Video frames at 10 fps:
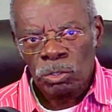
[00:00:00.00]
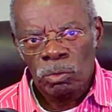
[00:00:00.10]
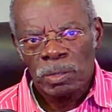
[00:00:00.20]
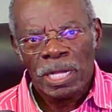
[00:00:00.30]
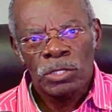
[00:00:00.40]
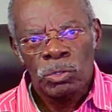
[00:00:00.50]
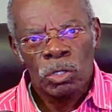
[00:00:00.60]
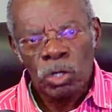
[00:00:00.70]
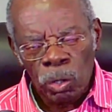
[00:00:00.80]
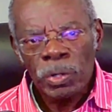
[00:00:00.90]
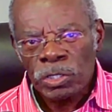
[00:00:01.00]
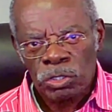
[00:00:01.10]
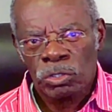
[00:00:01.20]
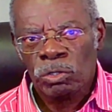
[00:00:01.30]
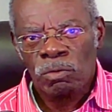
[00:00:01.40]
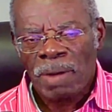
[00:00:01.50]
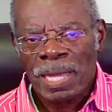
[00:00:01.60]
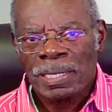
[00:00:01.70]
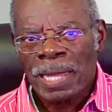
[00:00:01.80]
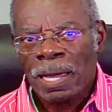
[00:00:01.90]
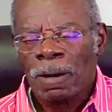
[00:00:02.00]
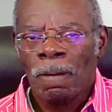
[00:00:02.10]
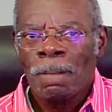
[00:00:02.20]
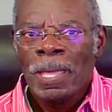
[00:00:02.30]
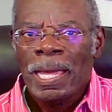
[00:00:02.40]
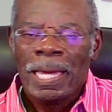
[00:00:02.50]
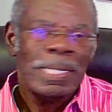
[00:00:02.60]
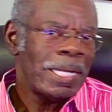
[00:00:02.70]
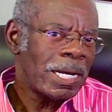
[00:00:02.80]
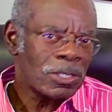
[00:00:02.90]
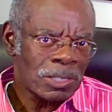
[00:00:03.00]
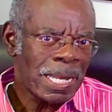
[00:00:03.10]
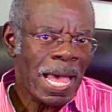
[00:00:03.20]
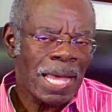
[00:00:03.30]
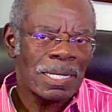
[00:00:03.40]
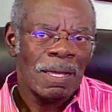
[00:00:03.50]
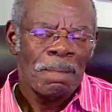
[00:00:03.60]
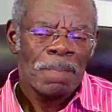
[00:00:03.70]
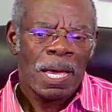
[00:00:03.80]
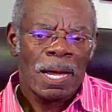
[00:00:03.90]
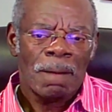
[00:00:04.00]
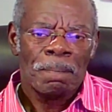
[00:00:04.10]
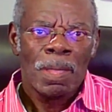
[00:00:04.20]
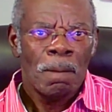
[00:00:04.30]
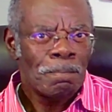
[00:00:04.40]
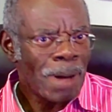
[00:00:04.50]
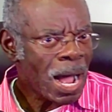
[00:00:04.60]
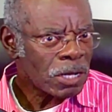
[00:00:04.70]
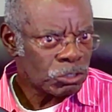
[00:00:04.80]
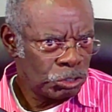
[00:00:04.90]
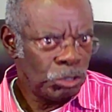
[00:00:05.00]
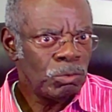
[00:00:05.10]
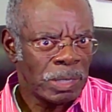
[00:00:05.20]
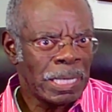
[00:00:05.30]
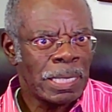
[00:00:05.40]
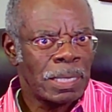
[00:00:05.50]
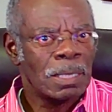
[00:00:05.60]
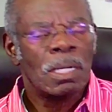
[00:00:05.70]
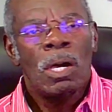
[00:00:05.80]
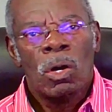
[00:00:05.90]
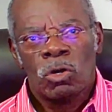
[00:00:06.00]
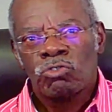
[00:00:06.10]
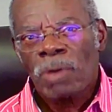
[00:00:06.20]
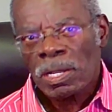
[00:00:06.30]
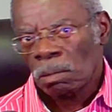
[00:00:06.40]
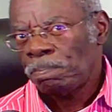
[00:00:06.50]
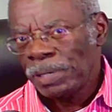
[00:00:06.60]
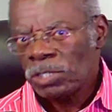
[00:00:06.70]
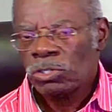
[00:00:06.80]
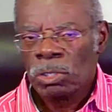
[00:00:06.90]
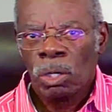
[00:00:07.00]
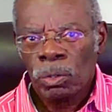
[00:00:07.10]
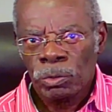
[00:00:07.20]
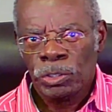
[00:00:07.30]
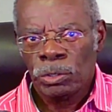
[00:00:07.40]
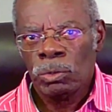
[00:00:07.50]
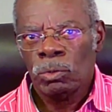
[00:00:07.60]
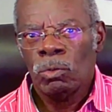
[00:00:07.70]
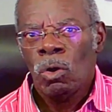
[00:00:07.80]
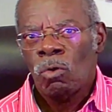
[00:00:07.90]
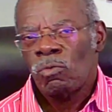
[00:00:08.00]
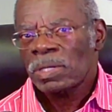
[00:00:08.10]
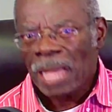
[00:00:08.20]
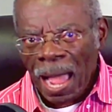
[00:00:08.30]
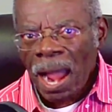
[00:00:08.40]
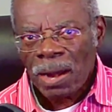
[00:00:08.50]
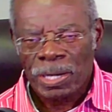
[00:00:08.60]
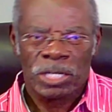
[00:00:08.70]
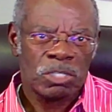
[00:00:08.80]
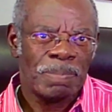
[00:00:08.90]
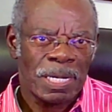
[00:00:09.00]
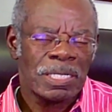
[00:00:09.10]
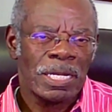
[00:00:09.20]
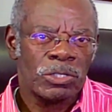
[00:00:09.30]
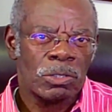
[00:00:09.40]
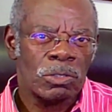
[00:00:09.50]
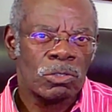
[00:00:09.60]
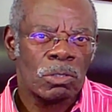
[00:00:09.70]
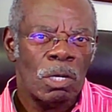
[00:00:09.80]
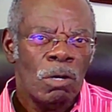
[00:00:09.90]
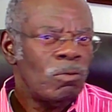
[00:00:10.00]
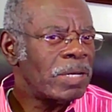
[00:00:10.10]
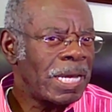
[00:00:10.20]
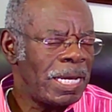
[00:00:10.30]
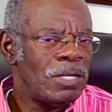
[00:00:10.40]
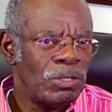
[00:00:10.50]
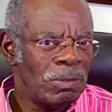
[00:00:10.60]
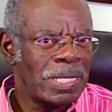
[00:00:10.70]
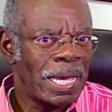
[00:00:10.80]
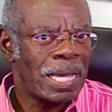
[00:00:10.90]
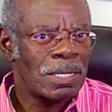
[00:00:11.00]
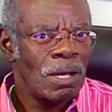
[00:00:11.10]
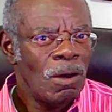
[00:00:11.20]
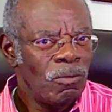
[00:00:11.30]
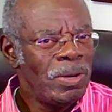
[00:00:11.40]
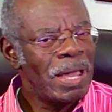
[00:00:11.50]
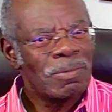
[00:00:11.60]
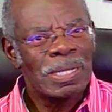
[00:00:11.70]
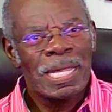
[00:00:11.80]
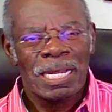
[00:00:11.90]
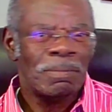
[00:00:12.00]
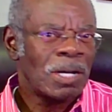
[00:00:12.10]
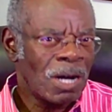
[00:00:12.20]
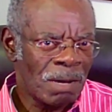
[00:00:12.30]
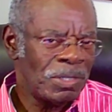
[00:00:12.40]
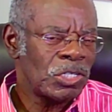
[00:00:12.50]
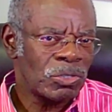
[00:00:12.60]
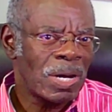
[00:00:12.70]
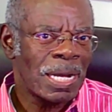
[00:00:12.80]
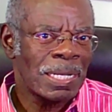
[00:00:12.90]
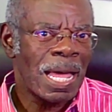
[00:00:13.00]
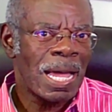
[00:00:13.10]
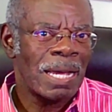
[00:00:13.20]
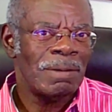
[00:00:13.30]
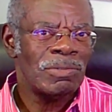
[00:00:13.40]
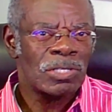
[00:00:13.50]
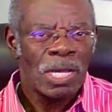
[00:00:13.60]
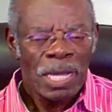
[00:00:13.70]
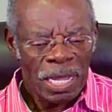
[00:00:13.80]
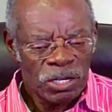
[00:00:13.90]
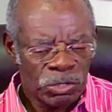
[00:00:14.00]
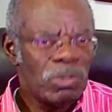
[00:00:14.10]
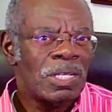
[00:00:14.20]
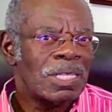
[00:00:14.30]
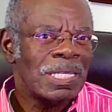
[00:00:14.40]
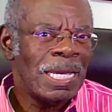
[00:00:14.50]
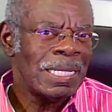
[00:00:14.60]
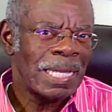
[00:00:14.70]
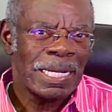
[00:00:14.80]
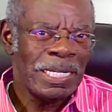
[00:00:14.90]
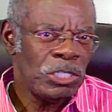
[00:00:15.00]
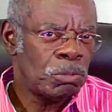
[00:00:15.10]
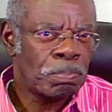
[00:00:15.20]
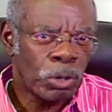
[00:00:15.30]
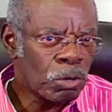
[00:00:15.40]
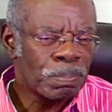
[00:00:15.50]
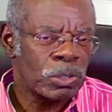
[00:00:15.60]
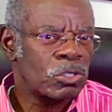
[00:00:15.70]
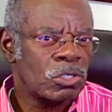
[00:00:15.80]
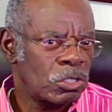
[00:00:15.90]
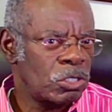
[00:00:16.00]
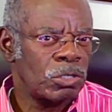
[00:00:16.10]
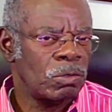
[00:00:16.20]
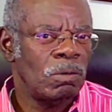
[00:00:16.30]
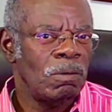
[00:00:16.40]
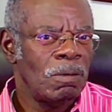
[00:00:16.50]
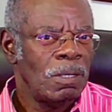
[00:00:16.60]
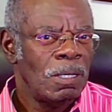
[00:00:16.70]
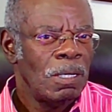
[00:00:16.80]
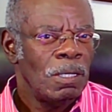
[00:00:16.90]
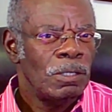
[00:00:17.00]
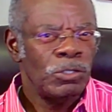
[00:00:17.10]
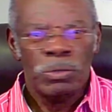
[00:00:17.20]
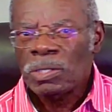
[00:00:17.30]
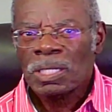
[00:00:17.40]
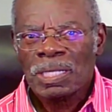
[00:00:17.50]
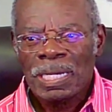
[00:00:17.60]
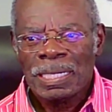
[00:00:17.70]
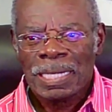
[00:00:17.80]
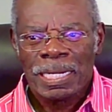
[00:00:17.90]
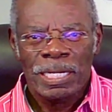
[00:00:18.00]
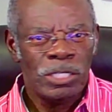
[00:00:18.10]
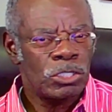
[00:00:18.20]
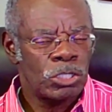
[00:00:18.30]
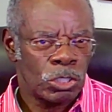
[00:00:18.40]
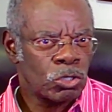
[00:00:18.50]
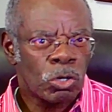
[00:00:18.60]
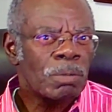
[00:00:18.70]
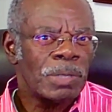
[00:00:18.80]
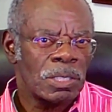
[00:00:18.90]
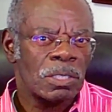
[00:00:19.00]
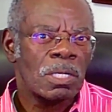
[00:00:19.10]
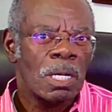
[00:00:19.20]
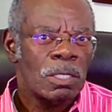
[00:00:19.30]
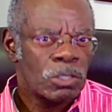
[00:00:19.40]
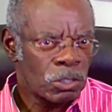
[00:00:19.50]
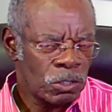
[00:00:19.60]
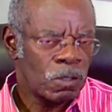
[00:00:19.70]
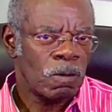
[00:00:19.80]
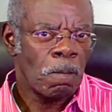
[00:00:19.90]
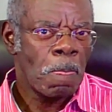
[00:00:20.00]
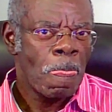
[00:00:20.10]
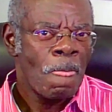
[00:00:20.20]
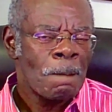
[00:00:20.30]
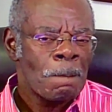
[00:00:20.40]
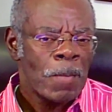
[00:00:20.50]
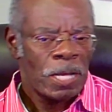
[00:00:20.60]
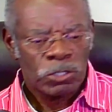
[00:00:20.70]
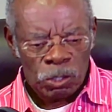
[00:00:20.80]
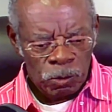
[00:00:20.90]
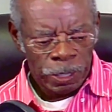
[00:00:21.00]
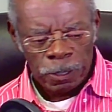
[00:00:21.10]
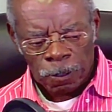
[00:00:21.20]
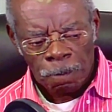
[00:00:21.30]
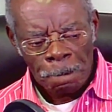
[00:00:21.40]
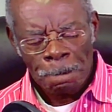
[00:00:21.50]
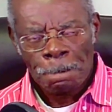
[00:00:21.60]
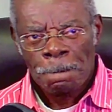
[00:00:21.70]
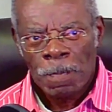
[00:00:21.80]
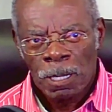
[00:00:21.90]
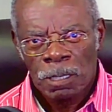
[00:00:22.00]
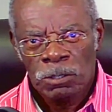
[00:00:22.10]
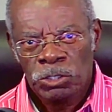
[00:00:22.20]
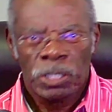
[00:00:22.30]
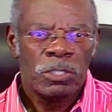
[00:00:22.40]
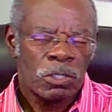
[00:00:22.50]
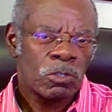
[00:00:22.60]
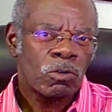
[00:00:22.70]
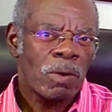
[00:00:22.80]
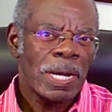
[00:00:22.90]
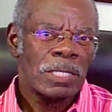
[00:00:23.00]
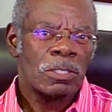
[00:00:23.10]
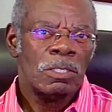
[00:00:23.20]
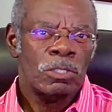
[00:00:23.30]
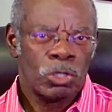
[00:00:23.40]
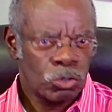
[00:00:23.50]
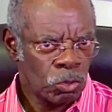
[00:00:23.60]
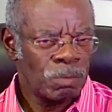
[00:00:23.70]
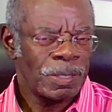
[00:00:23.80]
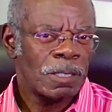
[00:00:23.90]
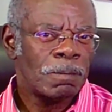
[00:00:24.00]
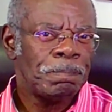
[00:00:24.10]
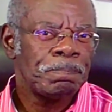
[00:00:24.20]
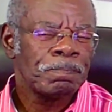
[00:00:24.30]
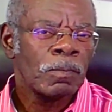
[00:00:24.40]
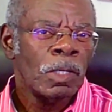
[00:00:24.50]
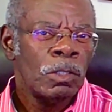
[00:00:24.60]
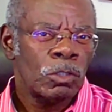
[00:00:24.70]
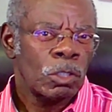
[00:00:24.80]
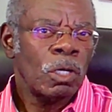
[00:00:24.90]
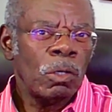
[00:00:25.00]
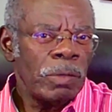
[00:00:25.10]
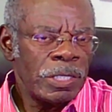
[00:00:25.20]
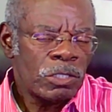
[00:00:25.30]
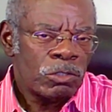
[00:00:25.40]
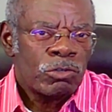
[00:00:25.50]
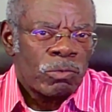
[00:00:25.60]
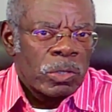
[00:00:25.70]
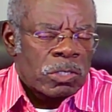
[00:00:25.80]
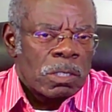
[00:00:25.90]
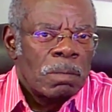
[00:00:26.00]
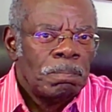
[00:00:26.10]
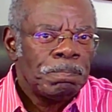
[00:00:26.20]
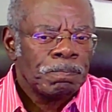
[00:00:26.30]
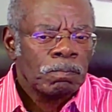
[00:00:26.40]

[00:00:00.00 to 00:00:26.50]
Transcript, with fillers: to do, that you're going to do right now, and let us not um, box you in or try to pigeonhole you with our expectations. We can't do that. We have to let him come into our lives and do the thing that he's purposed to do do the thing that he's determined to do. And so here, Jesus Christ determined to go into Jerusalem.